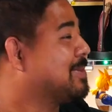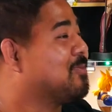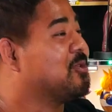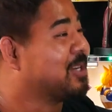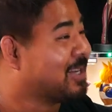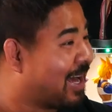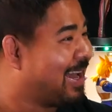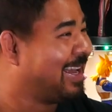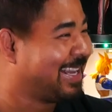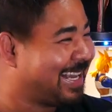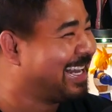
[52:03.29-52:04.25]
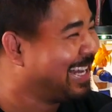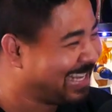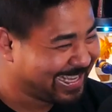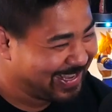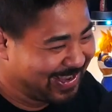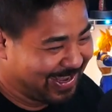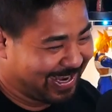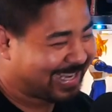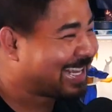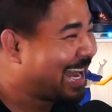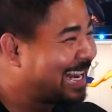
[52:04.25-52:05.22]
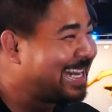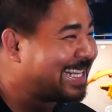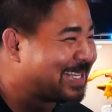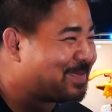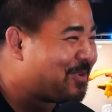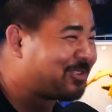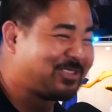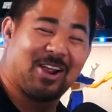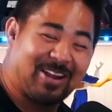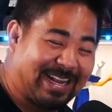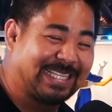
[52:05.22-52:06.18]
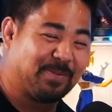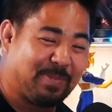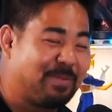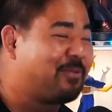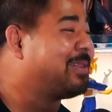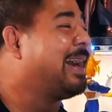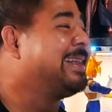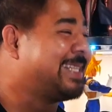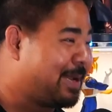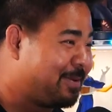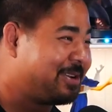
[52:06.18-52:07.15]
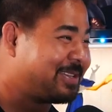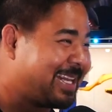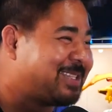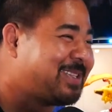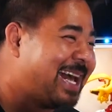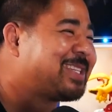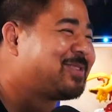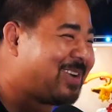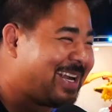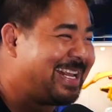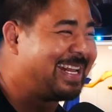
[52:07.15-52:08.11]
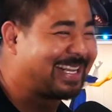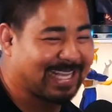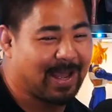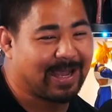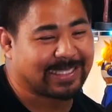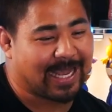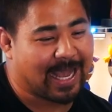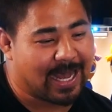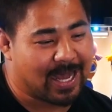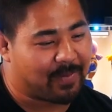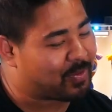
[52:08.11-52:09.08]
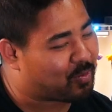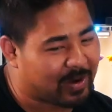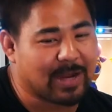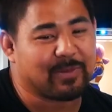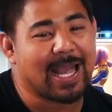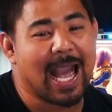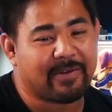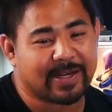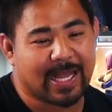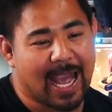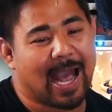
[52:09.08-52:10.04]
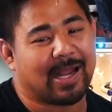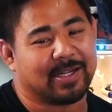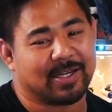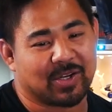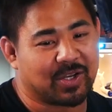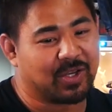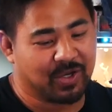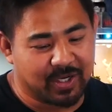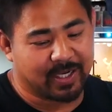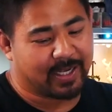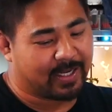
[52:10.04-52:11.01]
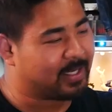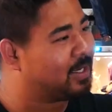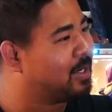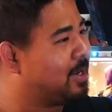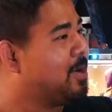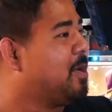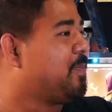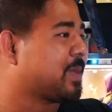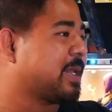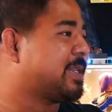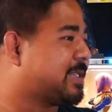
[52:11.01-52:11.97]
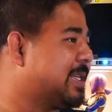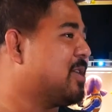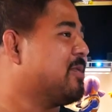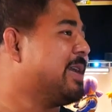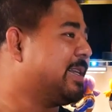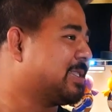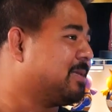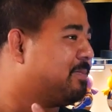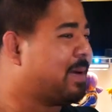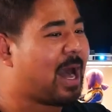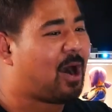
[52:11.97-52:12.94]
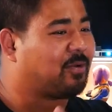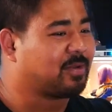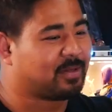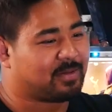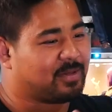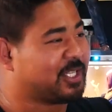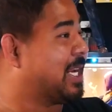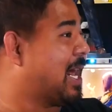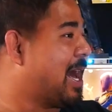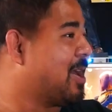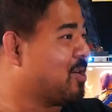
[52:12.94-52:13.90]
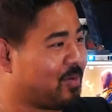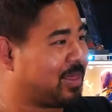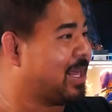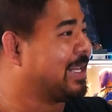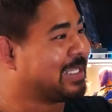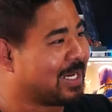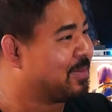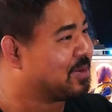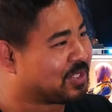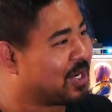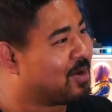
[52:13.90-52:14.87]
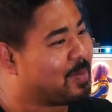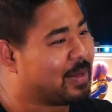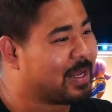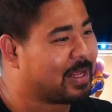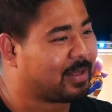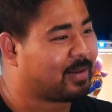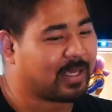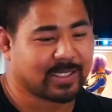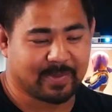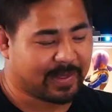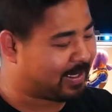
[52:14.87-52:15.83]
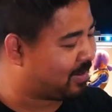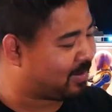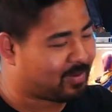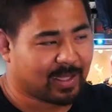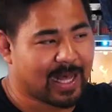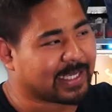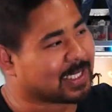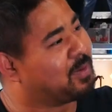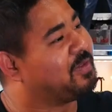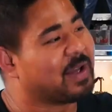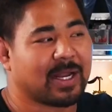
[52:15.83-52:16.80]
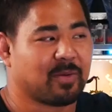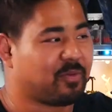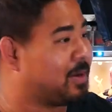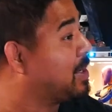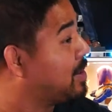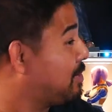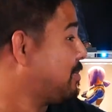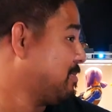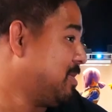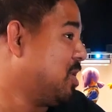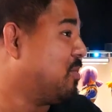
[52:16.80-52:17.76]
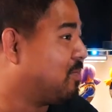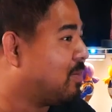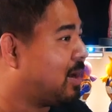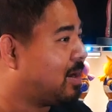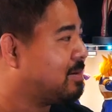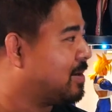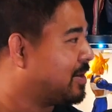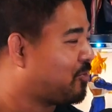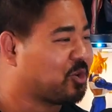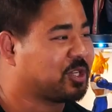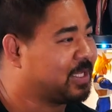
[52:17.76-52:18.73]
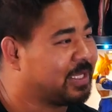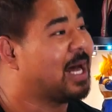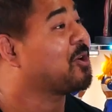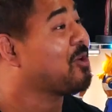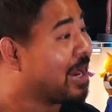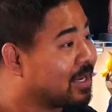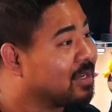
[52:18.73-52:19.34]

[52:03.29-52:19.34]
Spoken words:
some more Jedi. I need some people with lightsabers. That's what I need, because the way we haven't had a good series about Jedi or with lightsabers. You know what I mean? Because the last couple we've gotten are pretty, unfortunately not great.